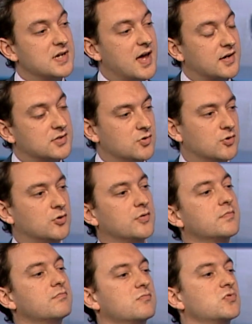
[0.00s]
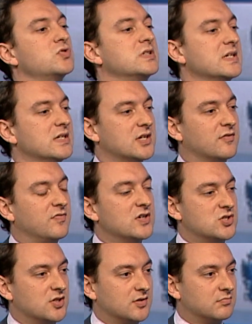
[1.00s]
next? Your strategic
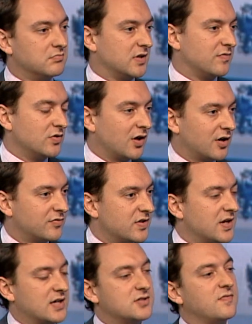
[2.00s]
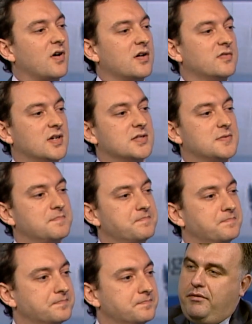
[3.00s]
vision, if you like, for the next five years?
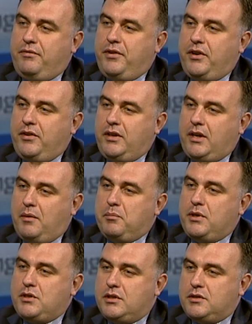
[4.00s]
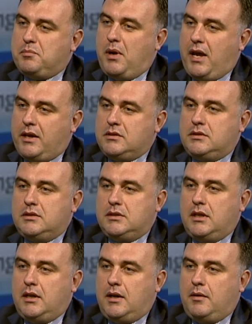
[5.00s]
We very ambitious plans.
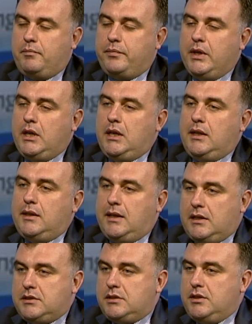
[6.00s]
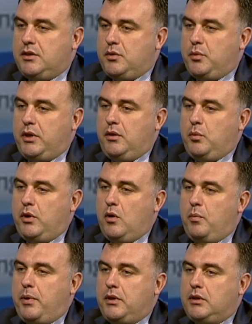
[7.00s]
Um, last year we, we
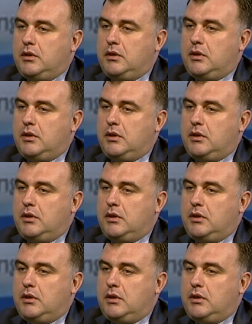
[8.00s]
opened